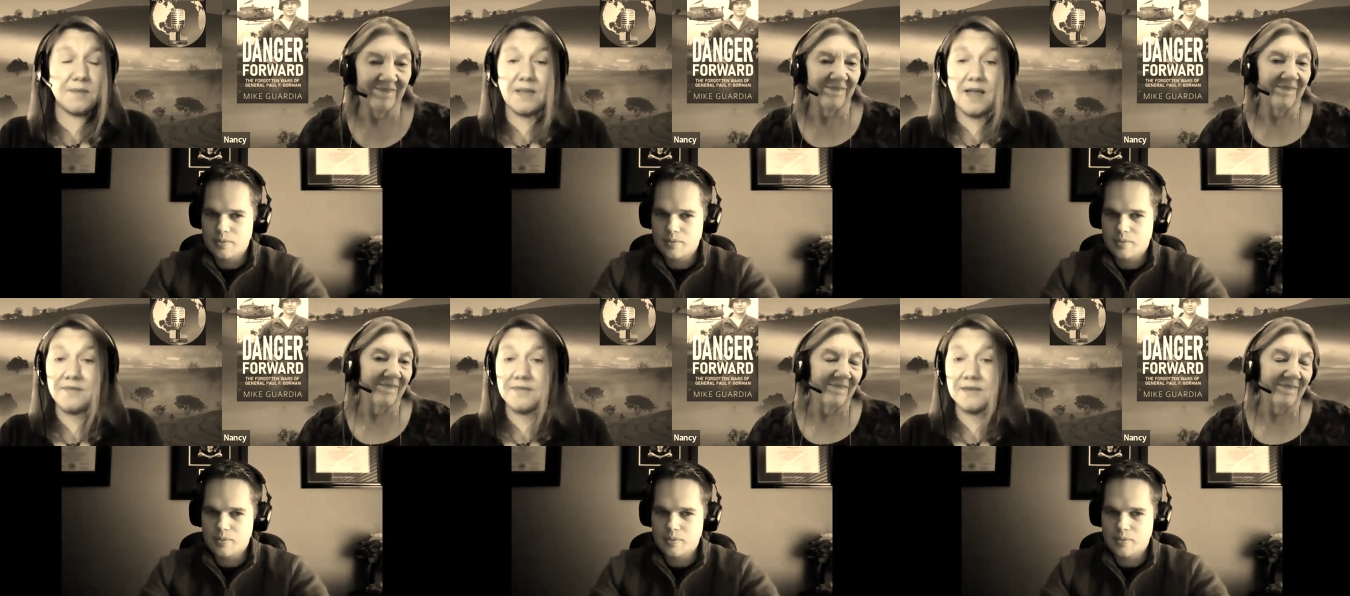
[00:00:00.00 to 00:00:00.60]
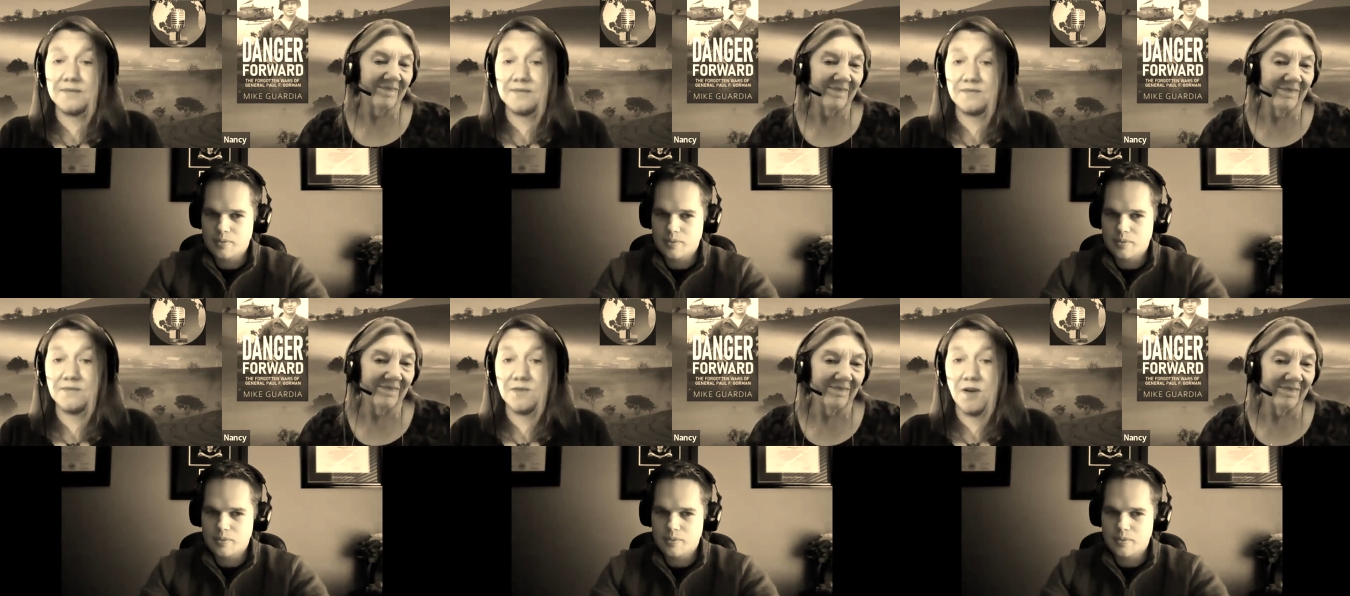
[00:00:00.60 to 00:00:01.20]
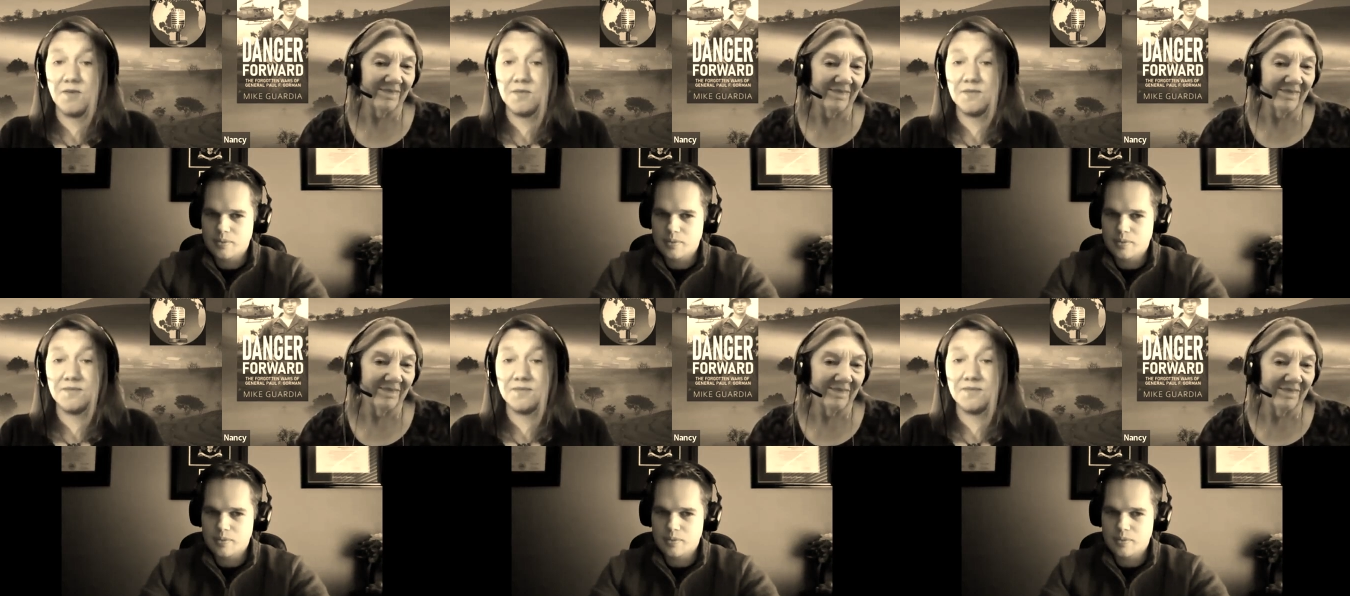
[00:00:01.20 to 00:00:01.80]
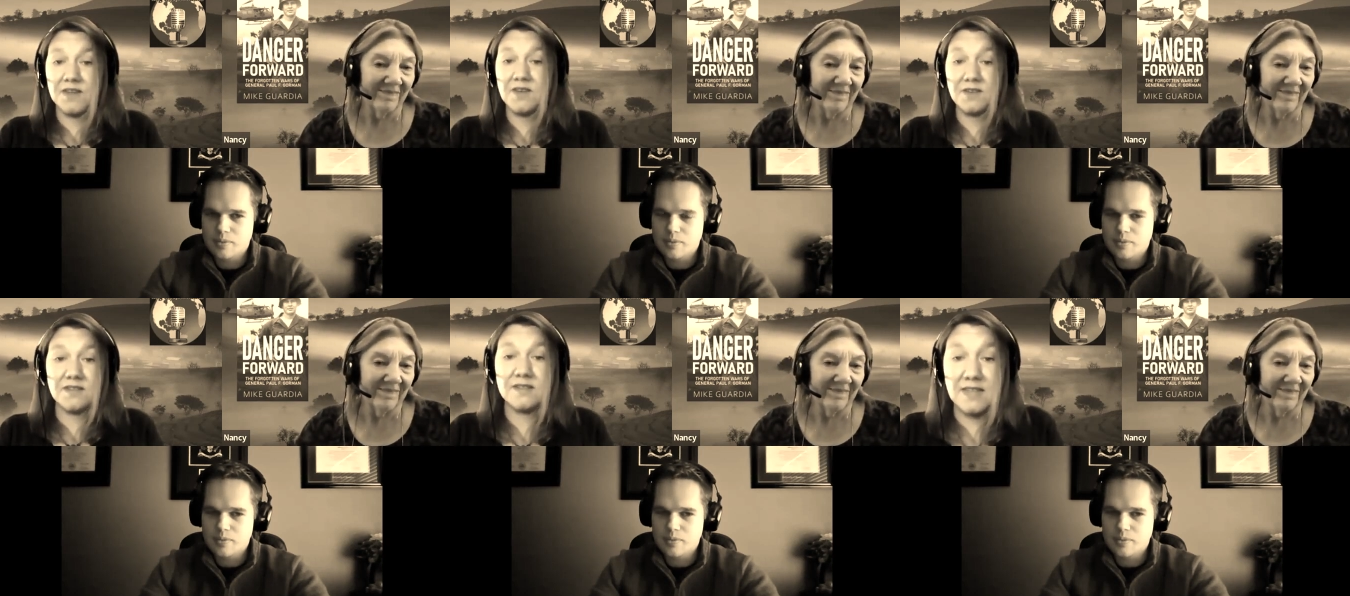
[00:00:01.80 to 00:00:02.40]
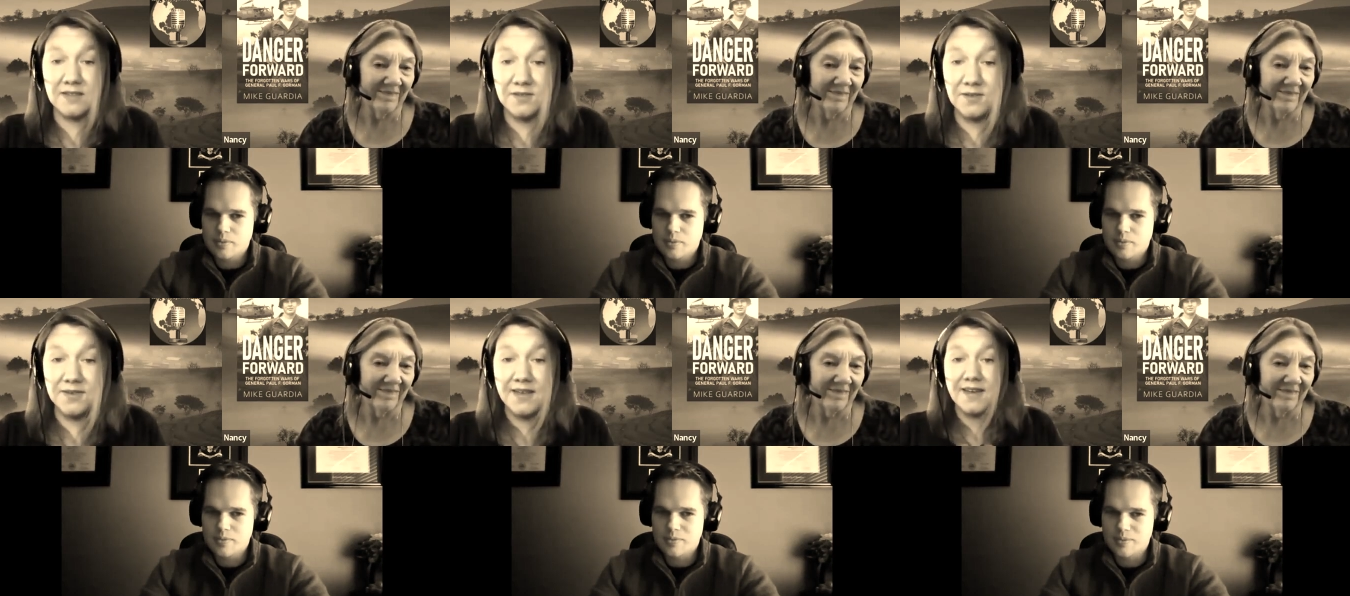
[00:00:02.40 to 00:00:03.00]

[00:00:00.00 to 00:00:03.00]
Speaker 1: up life and grow vineyards, because they do.